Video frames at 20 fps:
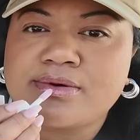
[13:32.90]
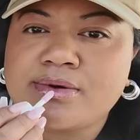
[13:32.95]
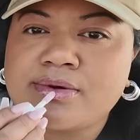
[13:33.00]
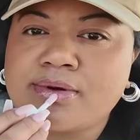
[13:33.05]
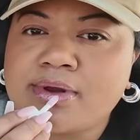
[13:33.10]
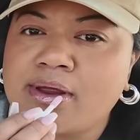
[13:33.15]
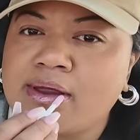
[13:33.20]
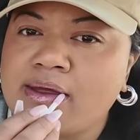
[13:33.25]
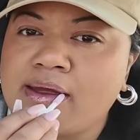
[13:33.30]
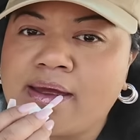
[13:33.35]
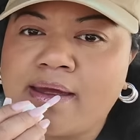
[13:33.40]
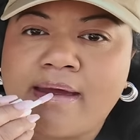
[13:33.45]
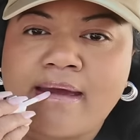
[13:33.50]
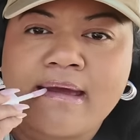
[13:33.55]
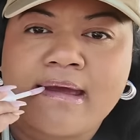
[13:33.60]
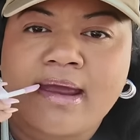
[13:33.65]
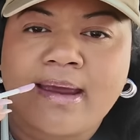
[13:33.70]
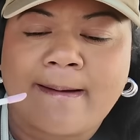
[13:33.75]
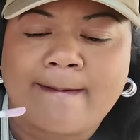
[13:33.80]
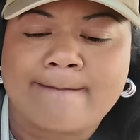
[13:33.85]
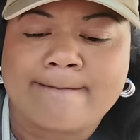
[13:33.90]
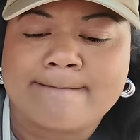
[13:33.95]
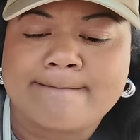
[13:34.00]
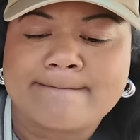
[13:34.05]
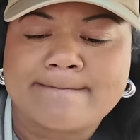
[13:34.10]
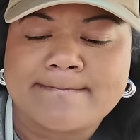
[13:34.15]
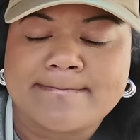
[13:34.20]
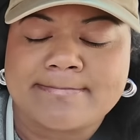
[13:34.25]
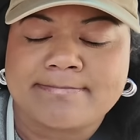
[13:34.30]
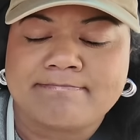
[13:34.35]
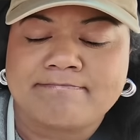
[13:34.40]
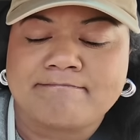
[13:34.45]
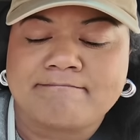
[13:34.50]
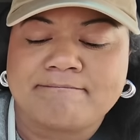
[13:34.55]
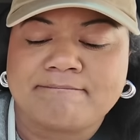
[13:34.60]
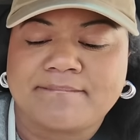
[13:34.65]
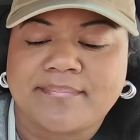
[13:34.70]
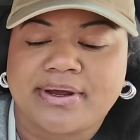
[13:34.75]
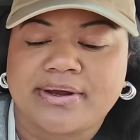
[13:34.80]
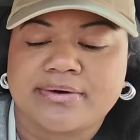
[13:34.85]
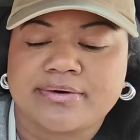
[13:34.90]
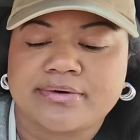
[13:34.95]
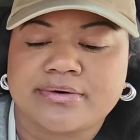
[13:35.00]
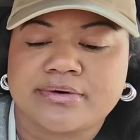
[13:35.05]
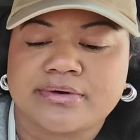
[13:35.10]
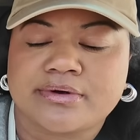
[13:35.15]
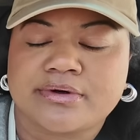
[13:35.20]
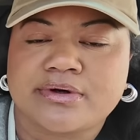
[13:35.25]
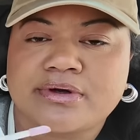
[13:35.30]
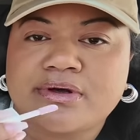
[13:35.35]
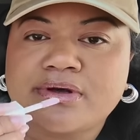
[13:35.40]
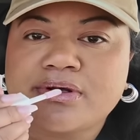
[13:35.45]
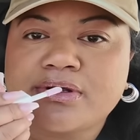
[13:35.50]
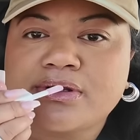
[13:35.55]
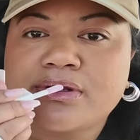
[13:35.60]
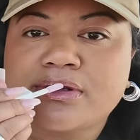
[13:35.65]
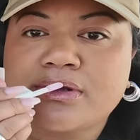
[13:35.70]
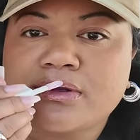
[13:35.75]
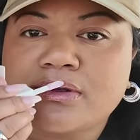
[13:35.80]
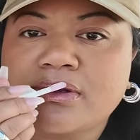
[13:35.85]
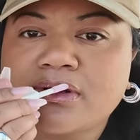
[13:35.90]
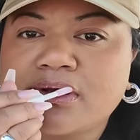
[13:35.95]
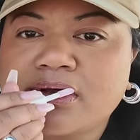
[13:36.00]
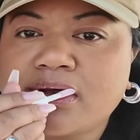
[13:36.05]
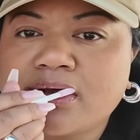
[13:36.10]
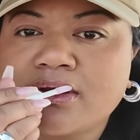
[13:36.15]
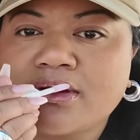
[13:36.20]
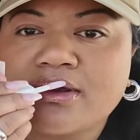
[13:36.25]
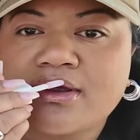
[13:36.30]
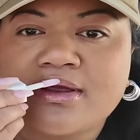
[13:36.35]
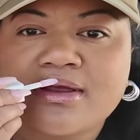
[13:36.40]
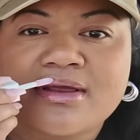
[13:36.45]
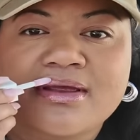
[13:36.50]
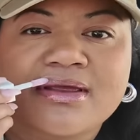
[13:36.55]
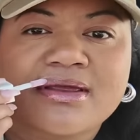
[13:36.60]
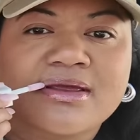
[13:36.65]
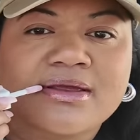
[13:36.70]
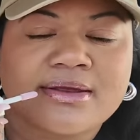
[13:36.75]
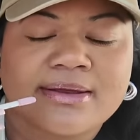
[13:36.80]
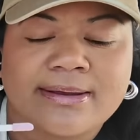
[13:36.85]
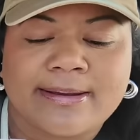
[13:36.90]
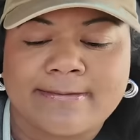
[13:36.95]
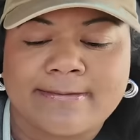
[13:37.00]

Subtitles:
(not speaking)